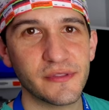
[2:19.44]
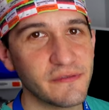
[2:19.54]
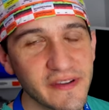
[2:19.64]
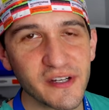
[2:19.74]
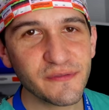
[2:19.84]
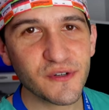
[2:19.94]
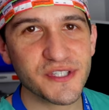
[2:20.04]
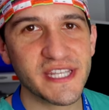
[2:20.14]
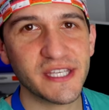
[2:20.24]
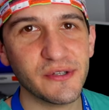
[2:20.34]
the very
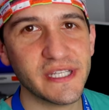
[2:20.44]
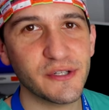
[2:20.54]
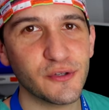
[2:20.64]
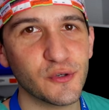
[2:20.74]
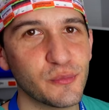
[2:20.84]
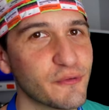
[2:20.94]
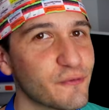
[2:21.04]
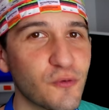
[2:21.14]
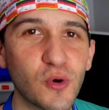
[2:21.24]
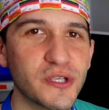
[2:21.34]
first thing you need to do
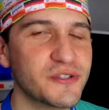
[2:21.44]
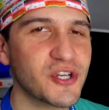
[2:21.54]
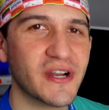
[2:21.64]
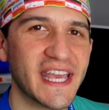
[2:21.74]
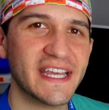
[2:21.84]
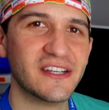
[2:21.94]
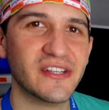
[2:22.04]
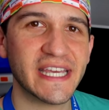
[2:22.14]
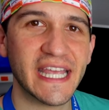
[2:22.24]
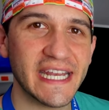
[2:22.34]
before you start
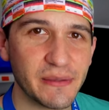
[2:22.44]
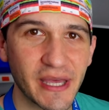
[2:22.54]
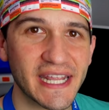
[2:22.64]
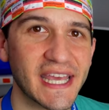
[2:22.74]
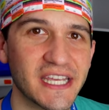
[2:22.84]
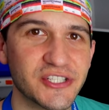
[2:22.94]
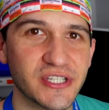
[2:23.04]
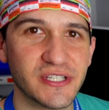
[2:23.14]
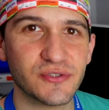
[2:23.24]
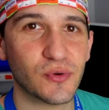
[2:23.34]
handling any
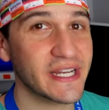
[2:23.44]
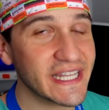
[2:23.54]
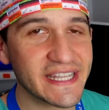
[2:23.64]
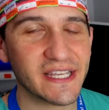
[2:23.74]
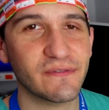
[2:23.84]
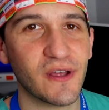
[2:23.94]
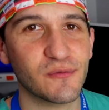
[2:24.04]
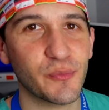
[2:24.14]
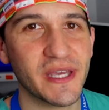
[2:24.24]
medications or anything involved with